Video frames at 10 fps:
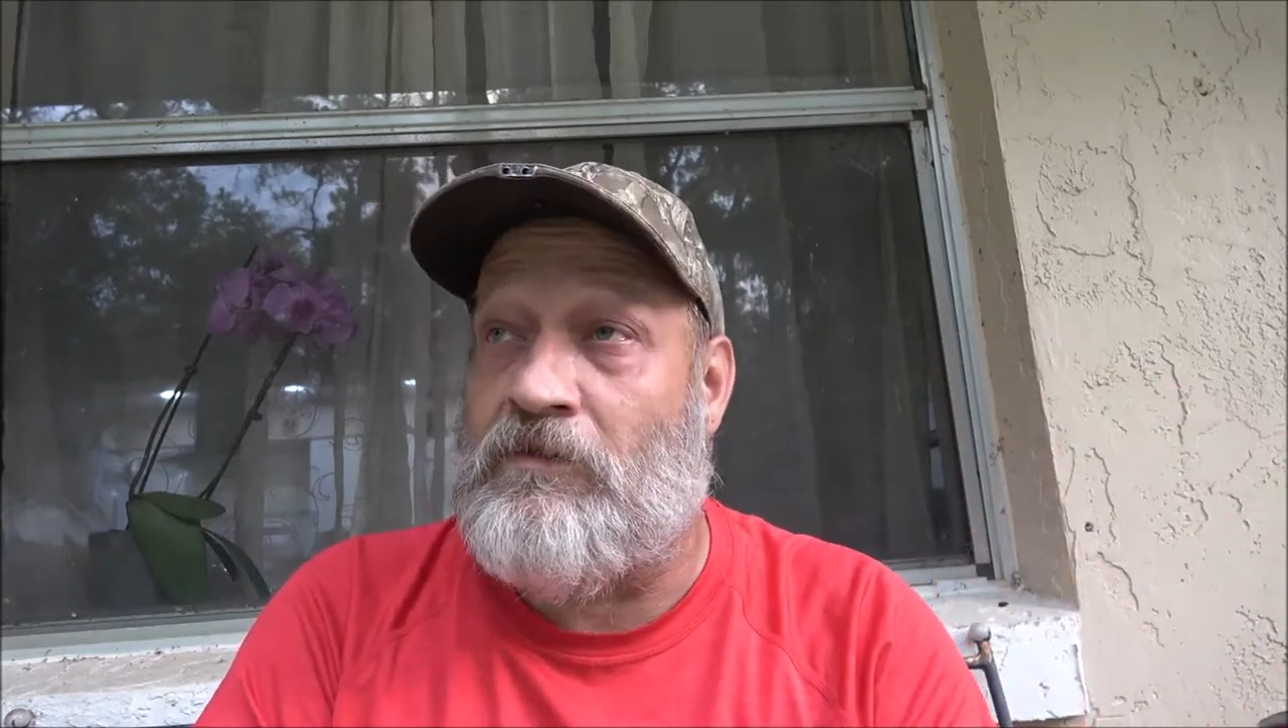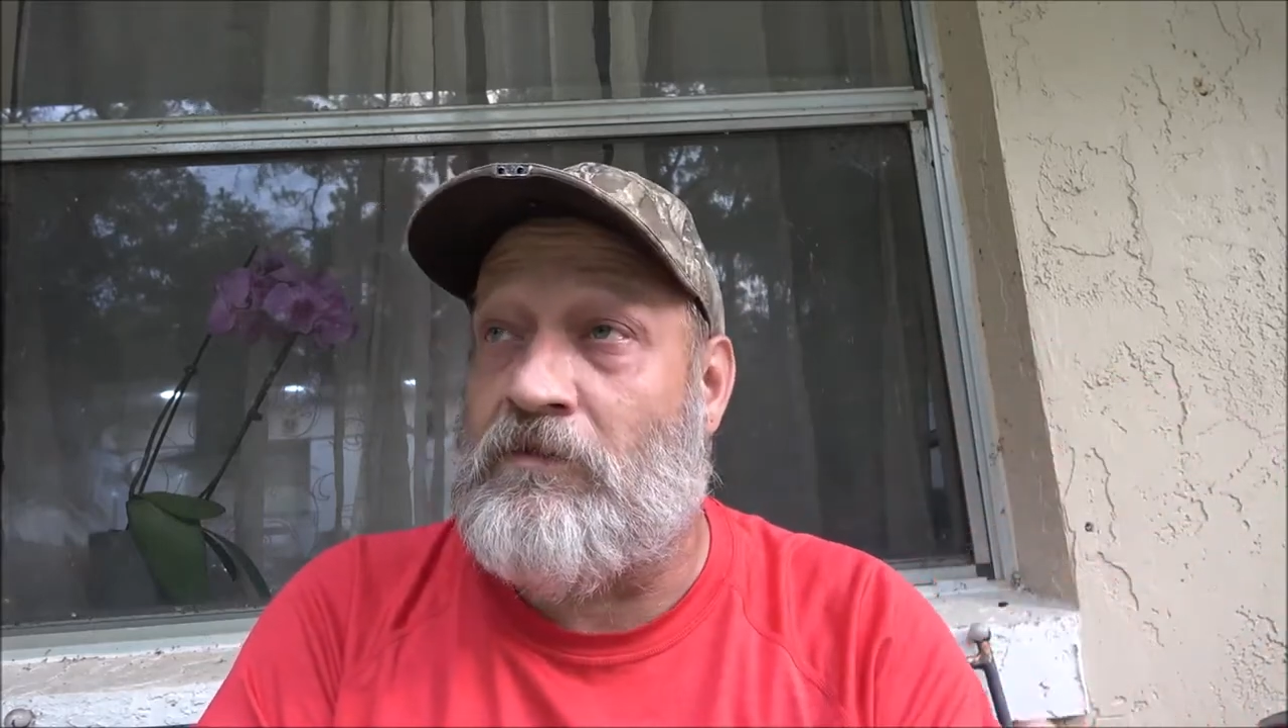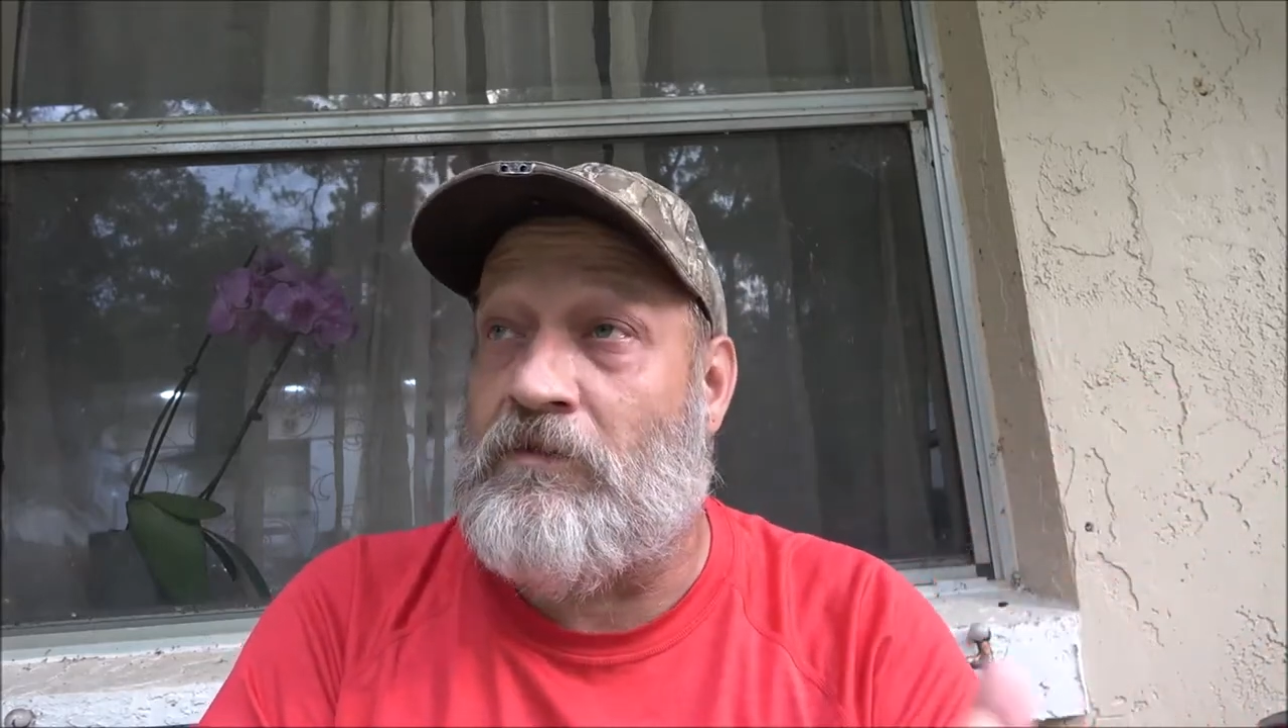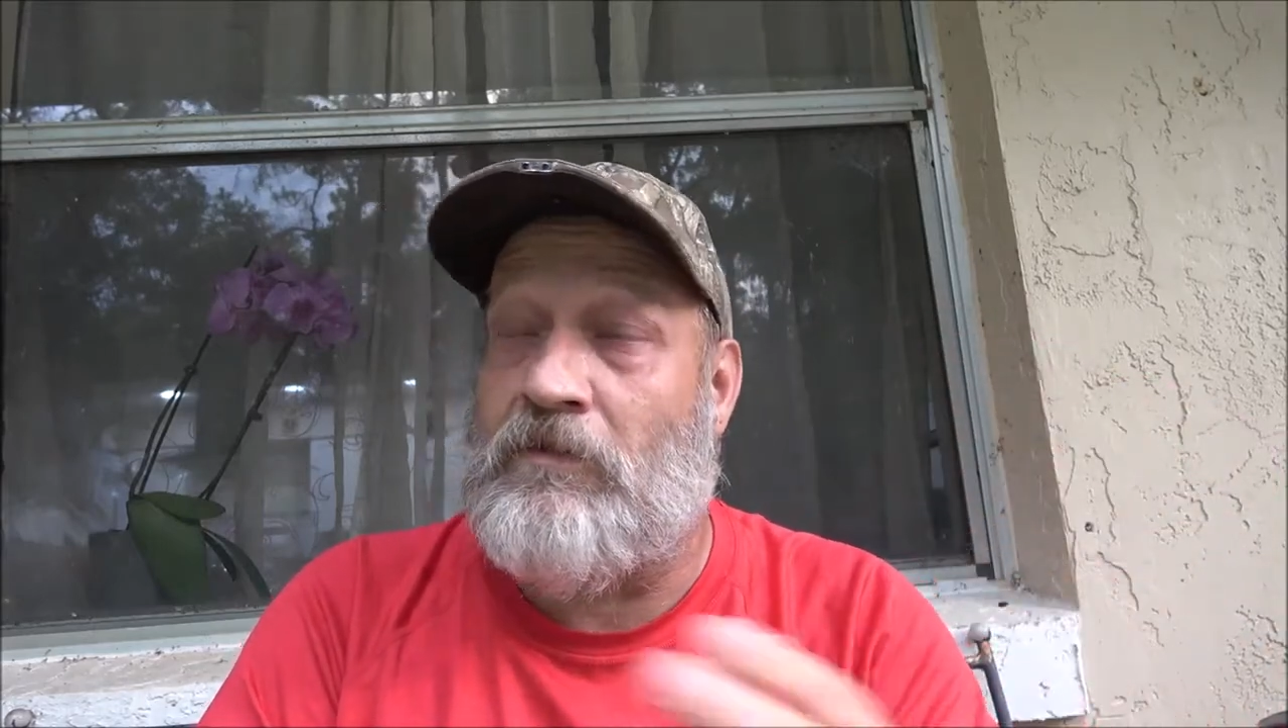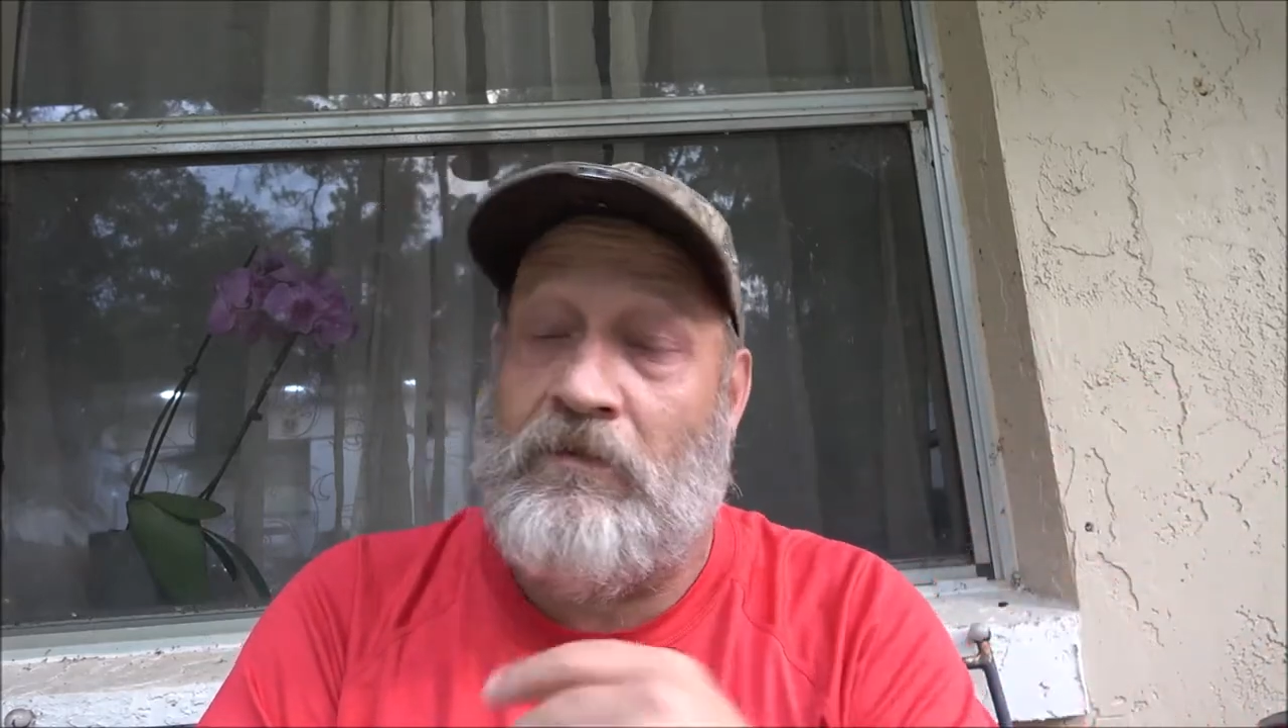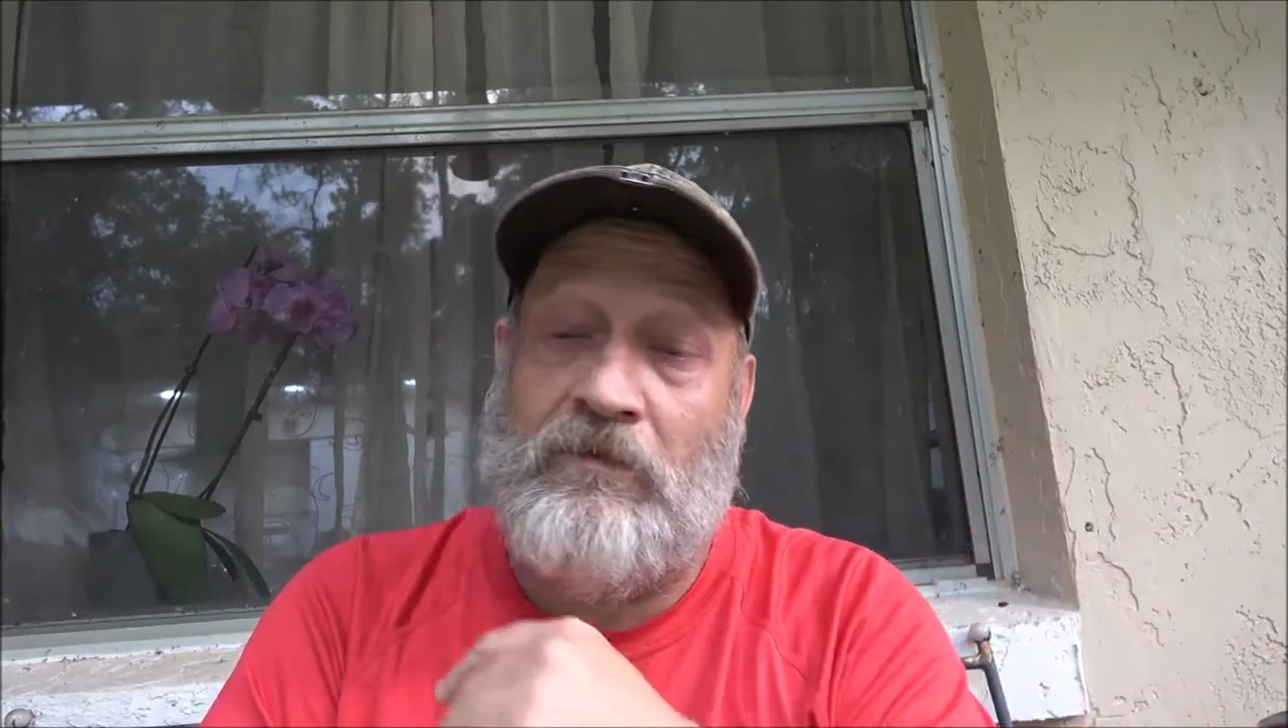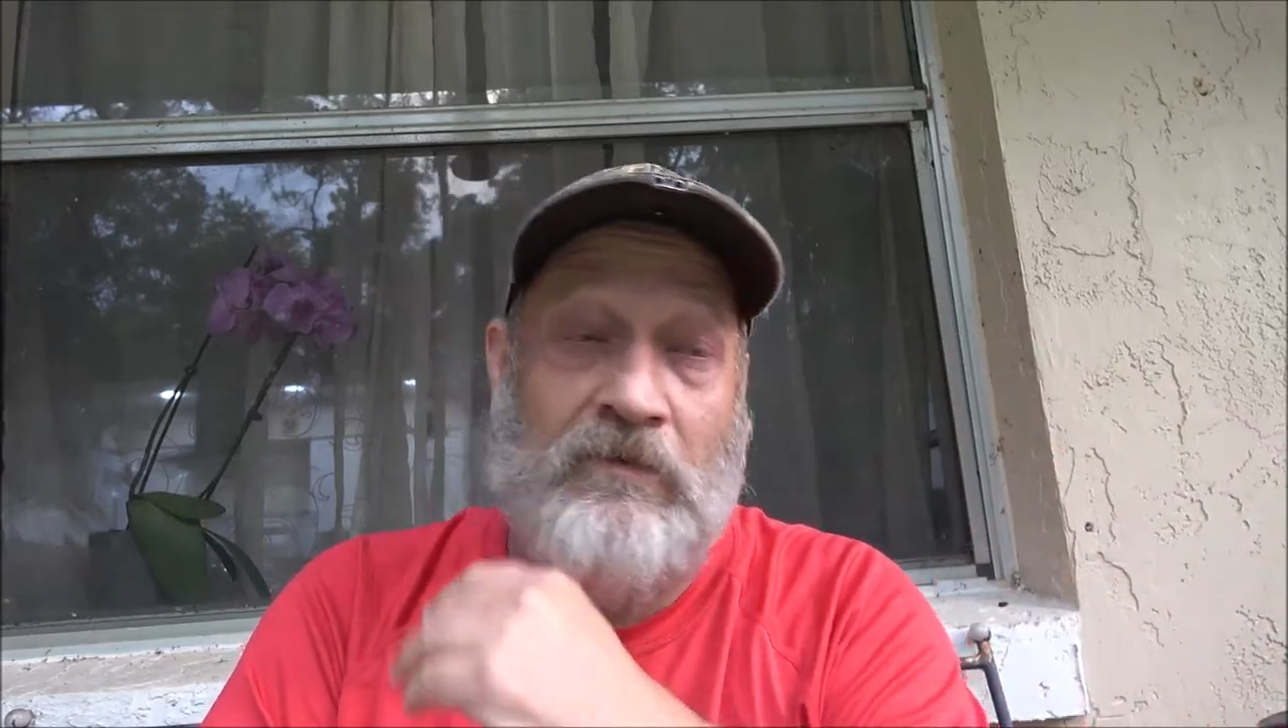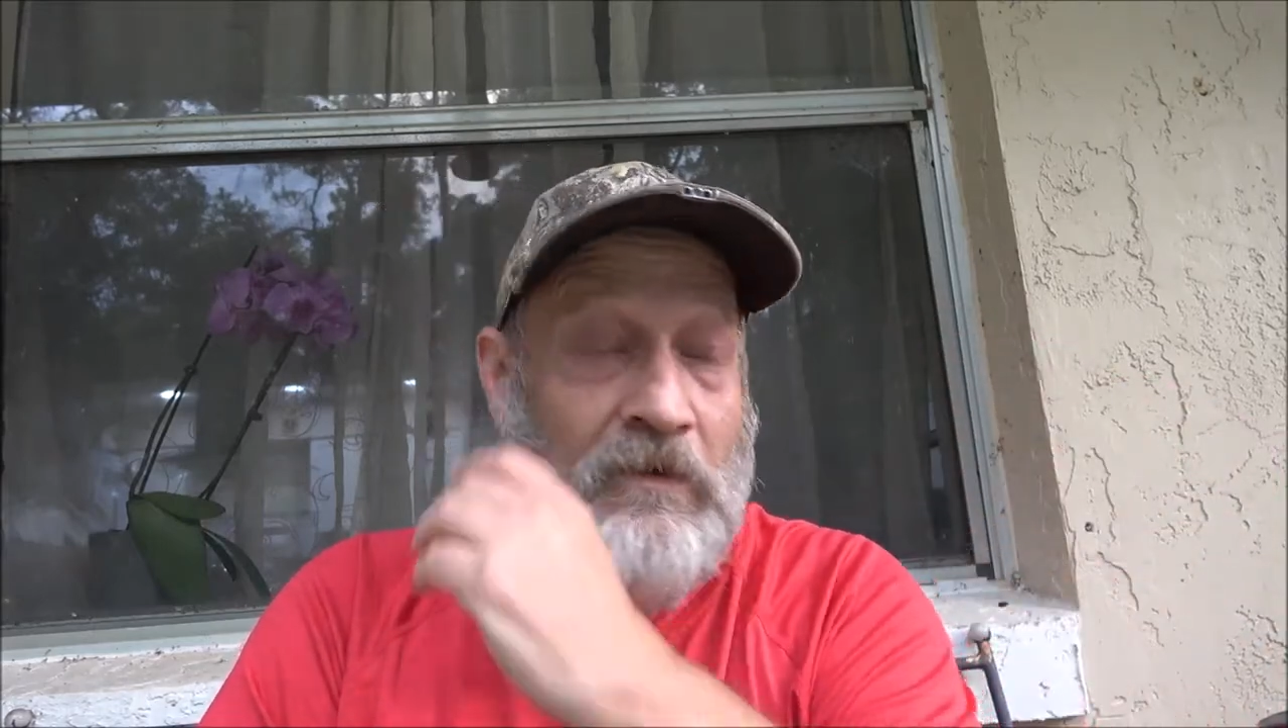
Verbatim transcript: our, our,